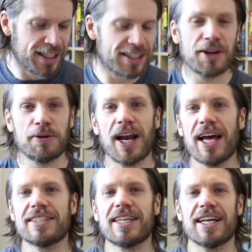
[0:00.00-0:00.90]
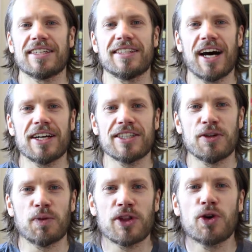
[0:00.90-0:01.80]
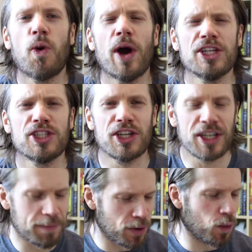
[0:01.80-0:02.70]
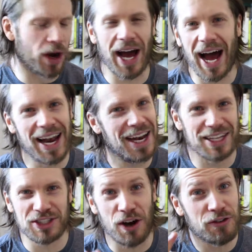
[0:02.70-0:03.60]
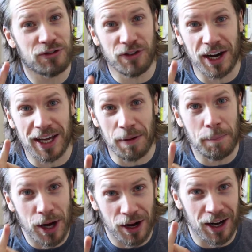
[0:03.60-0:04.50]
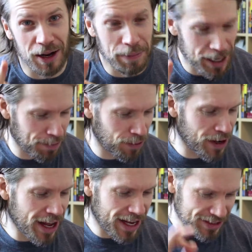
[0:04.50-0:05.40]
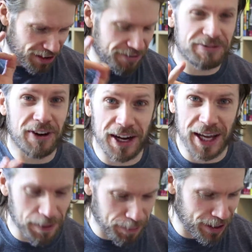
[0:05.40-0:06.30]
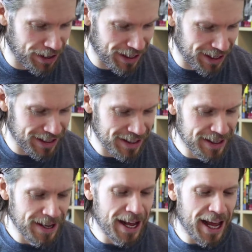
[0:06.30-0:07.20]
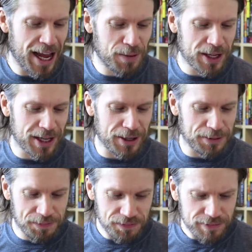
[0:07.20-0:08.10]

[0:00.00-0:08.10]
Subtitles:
So let's get started with question number one, and it's a fucking perler, people. It's a fucking perler. Here we go.